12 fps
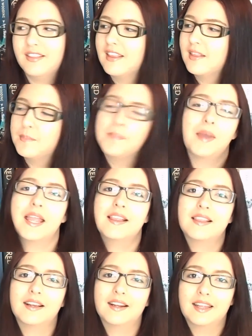This is
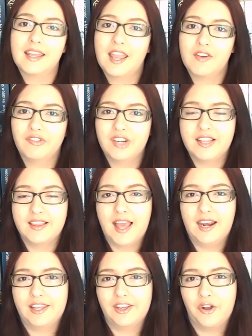basically a
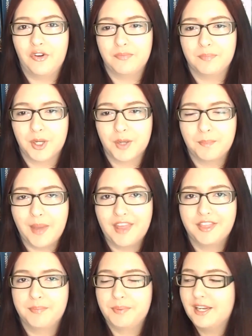retelling of
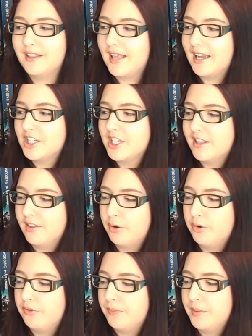Macbeth, but it's actually
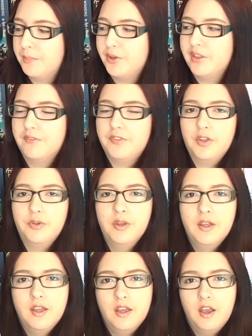told from the point of view
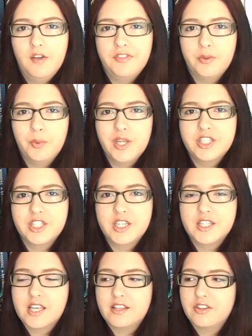of the
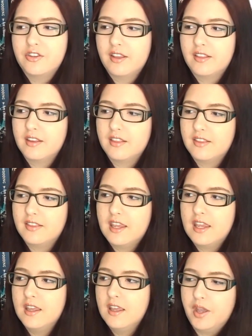witches. As you guys can
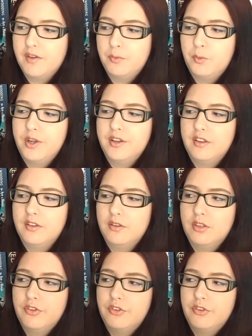see, we have 1, 2,